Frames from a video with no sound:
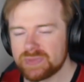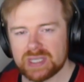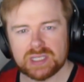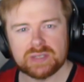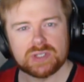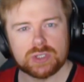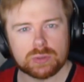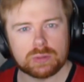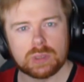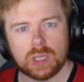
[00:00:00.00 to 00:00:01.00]

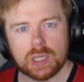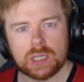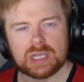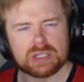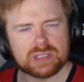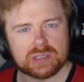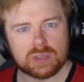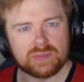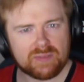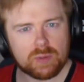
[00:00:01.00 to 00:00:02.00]
individualness
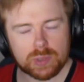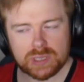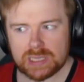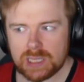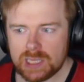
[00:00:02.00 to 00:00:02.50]
of everybody.